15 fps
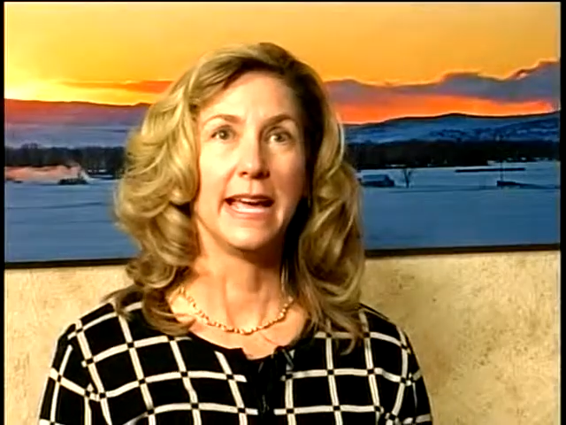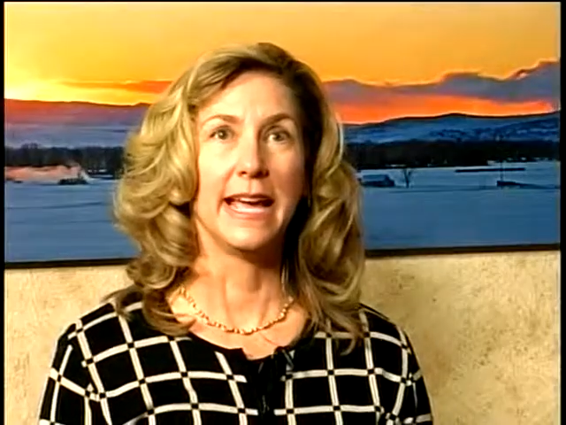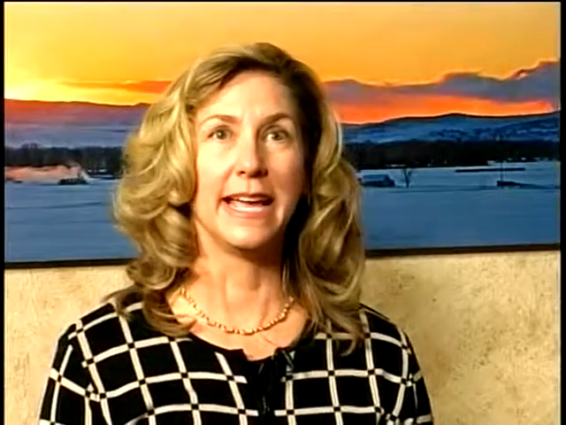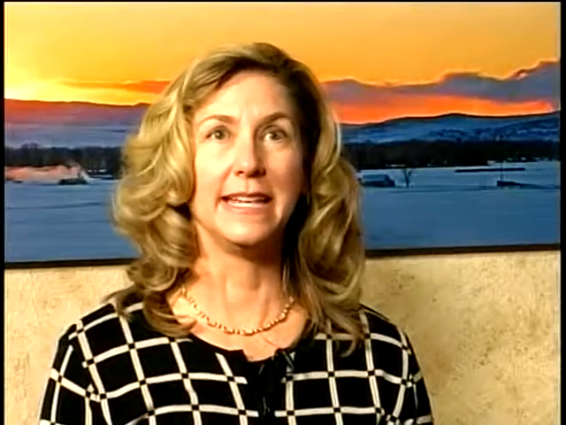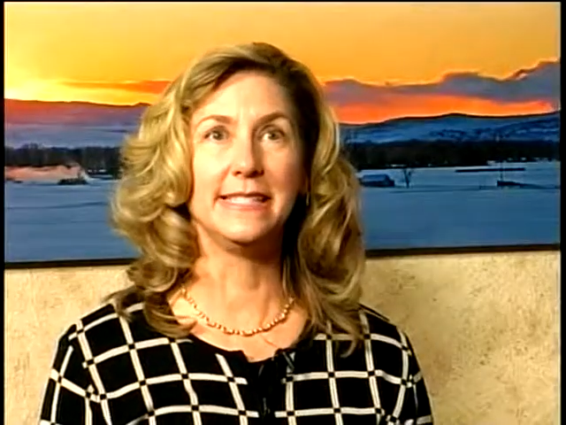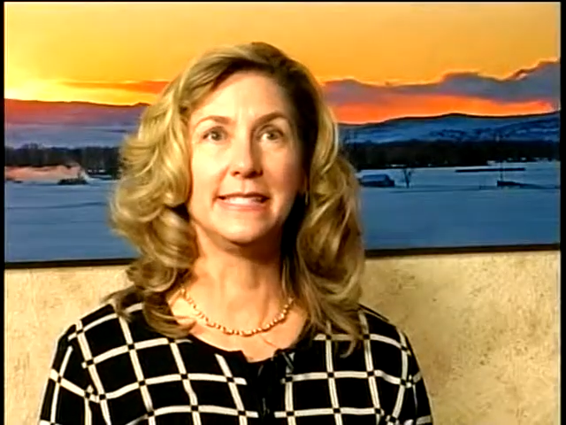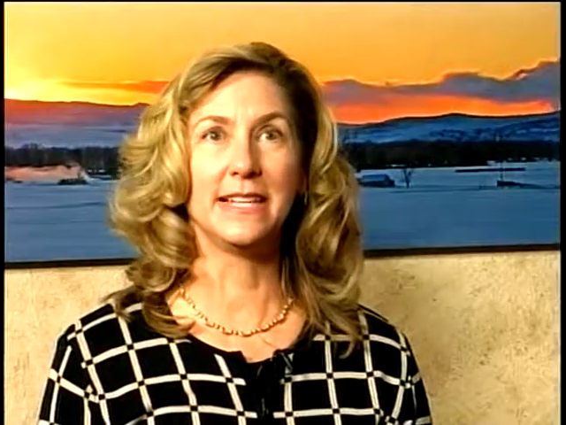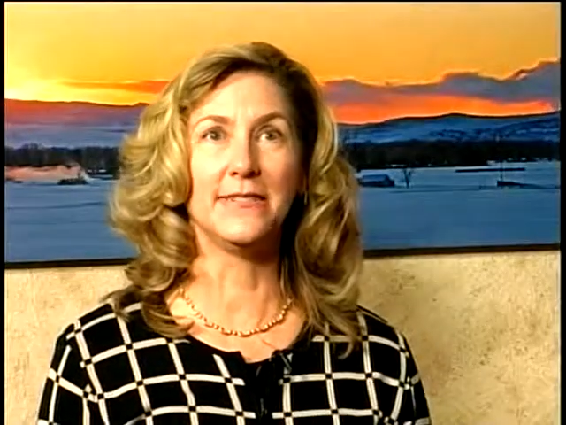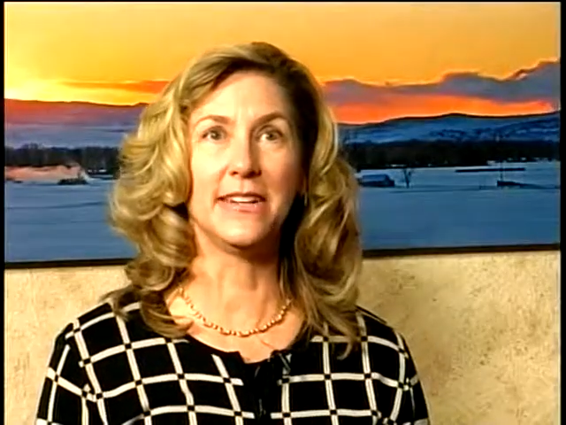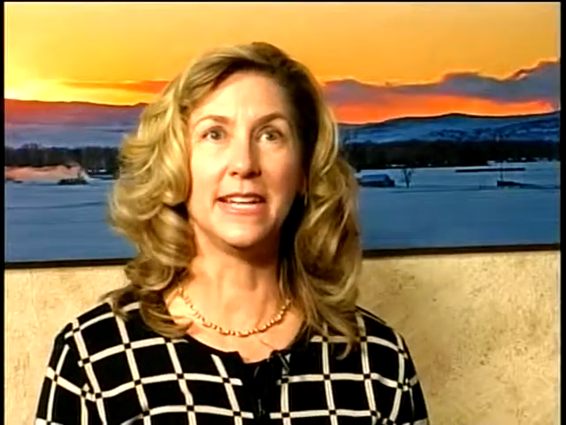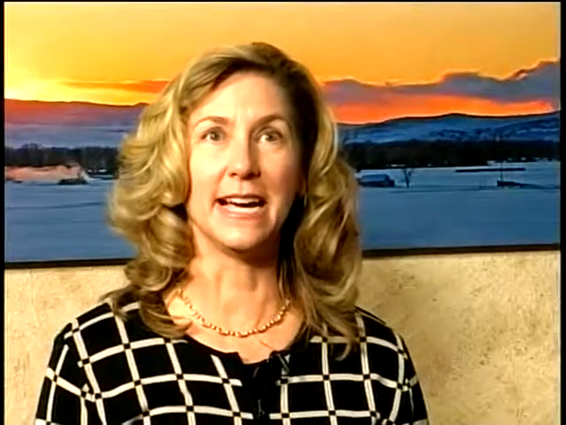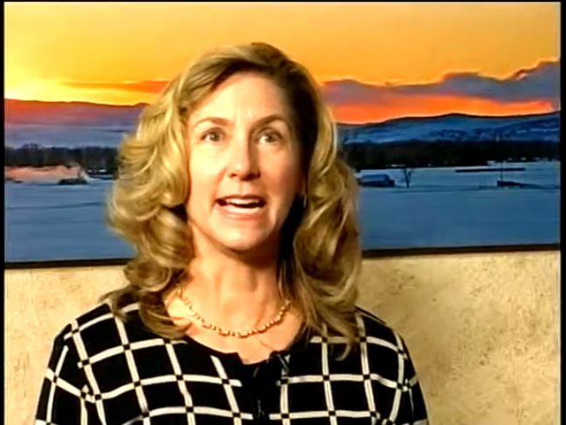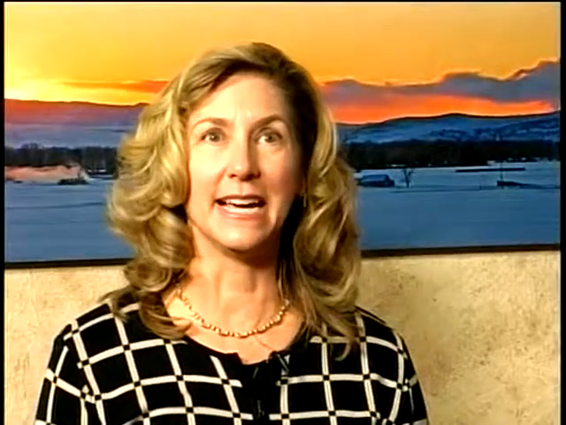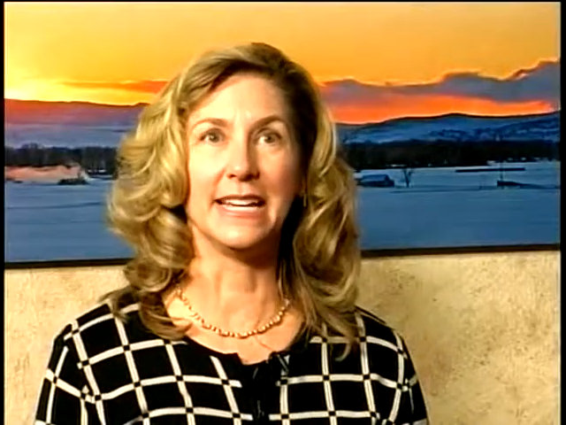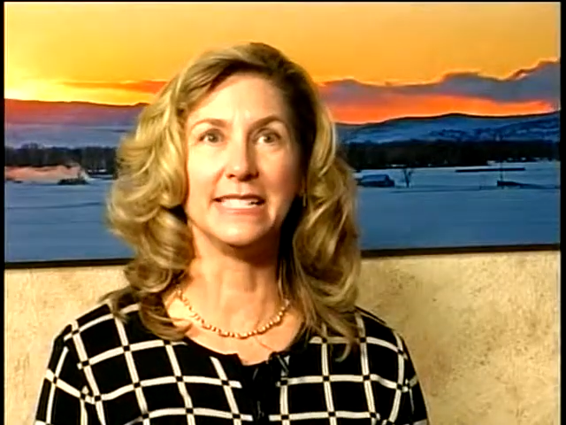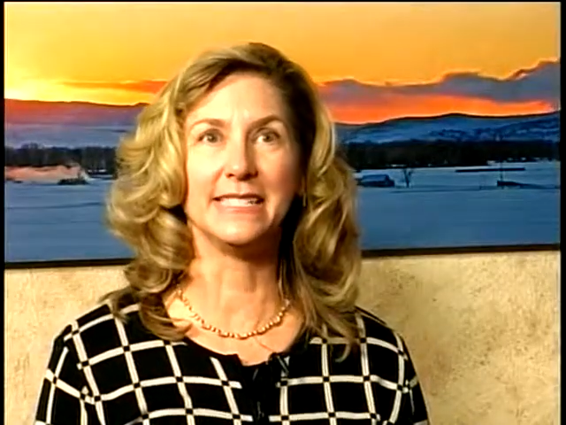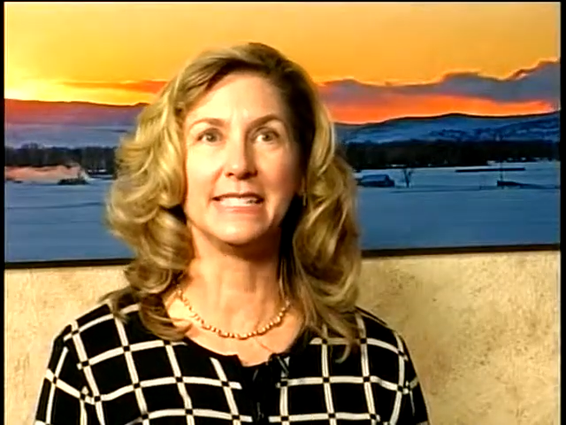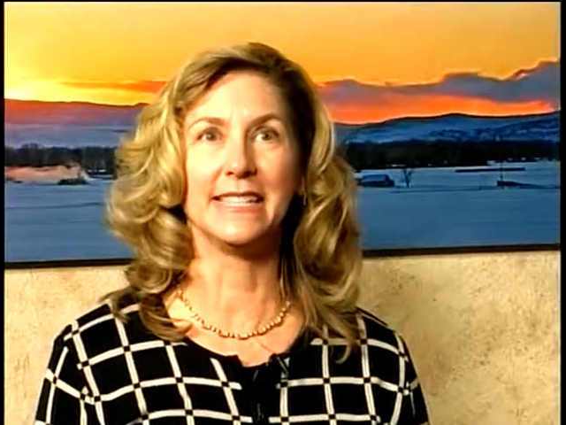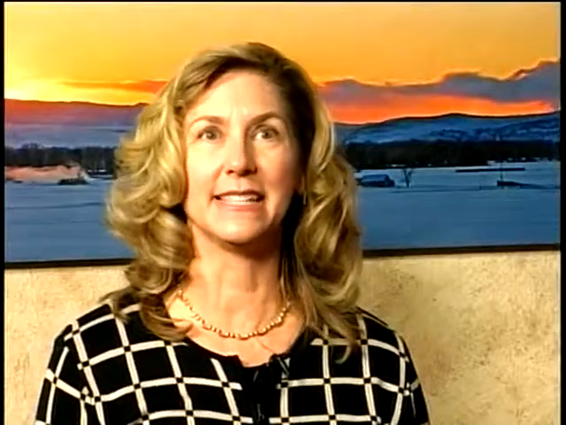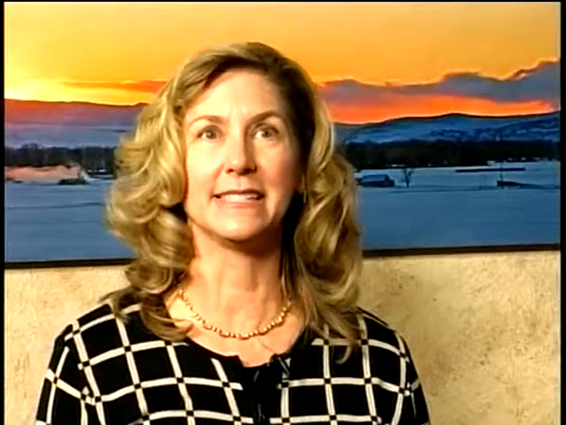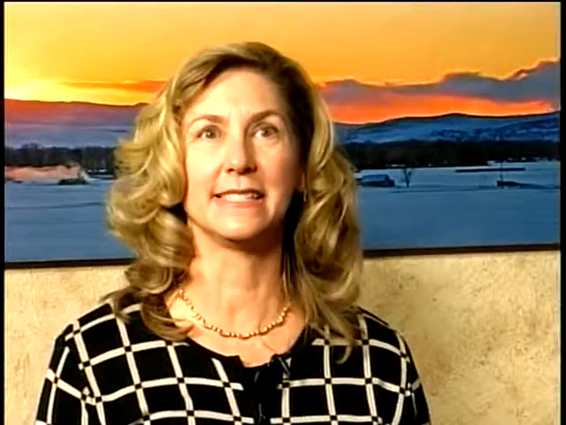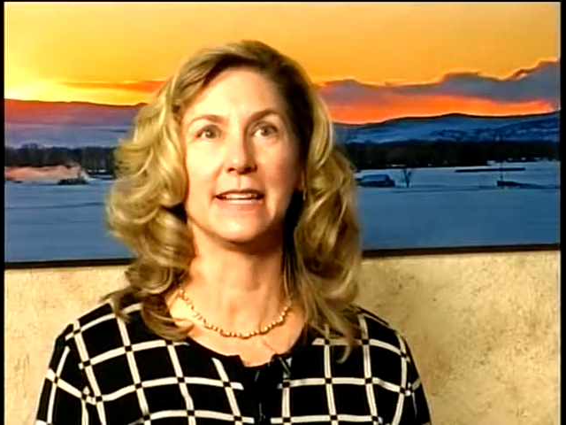
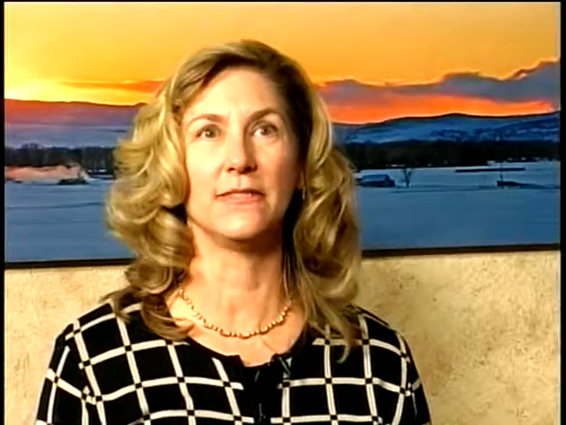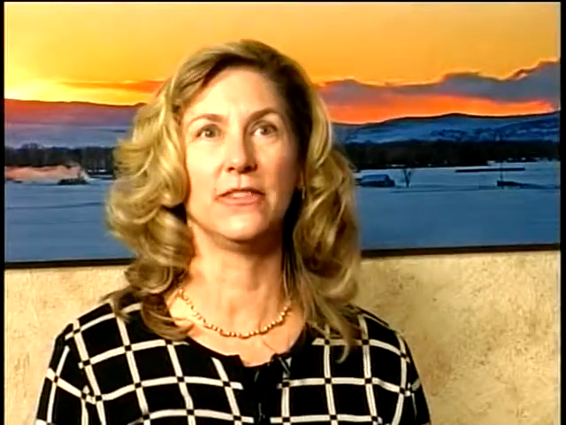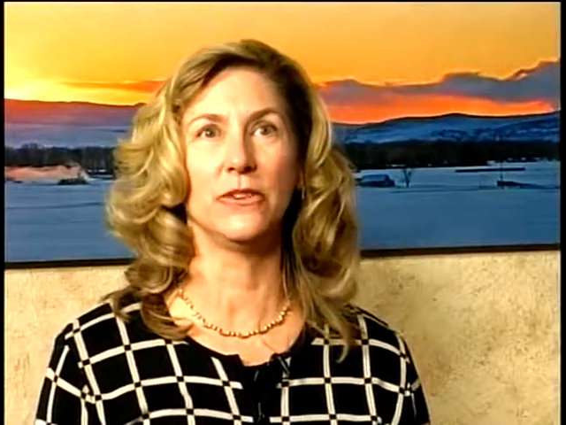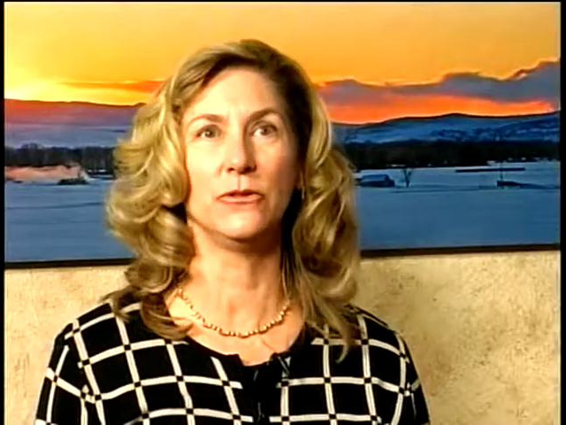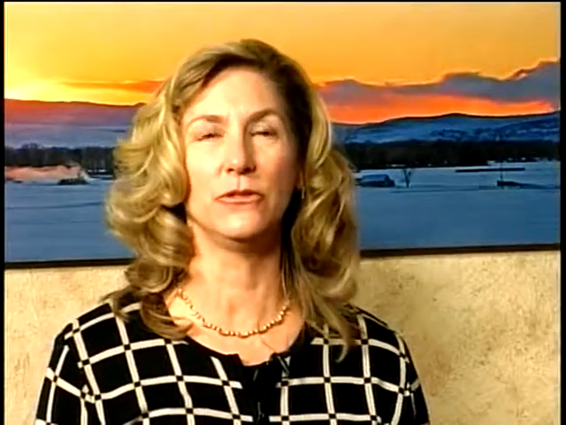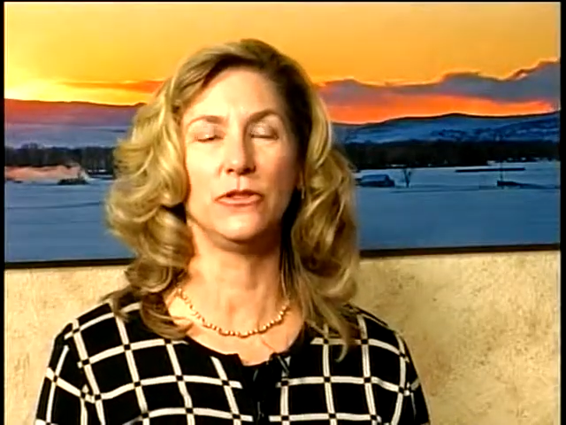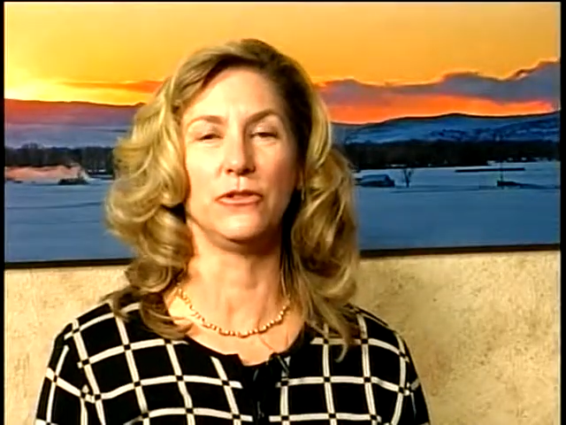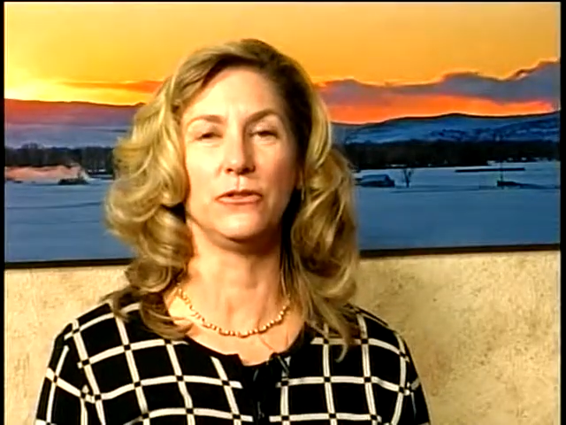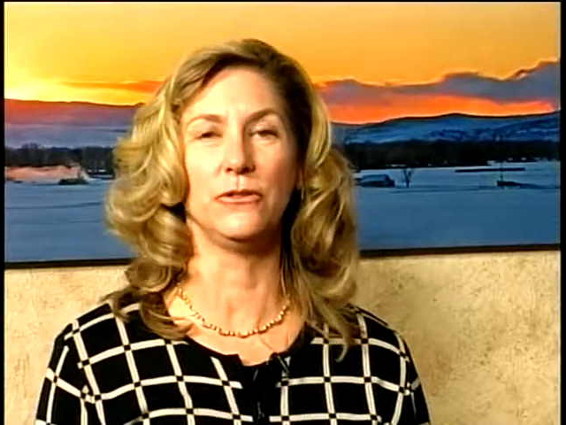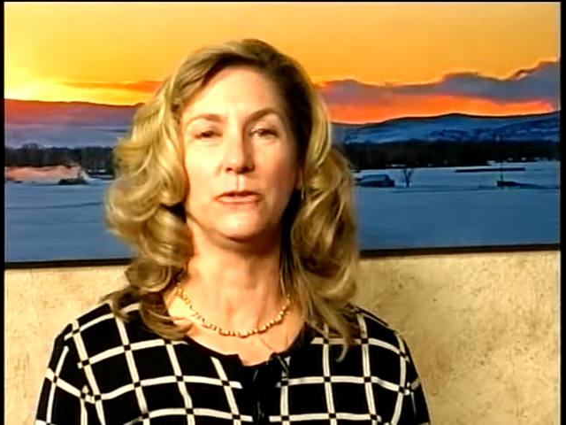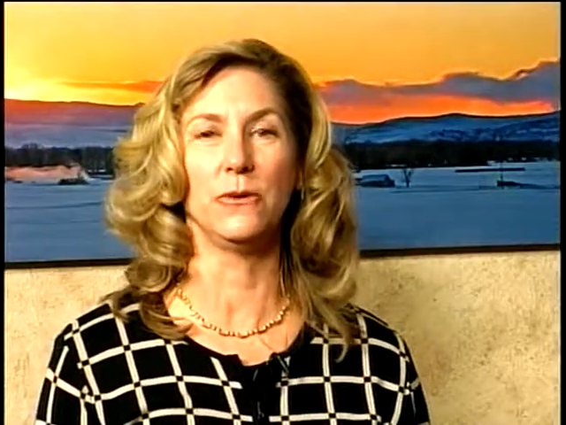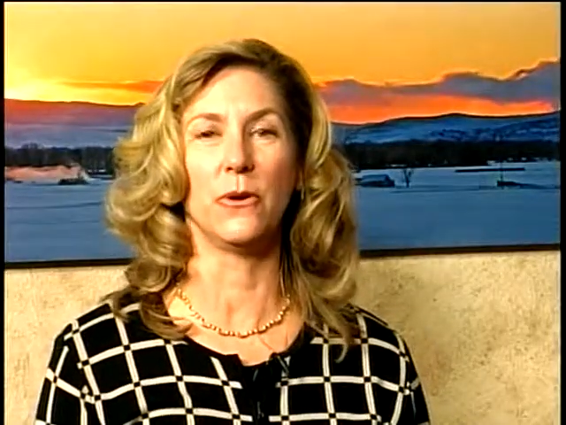879-6702,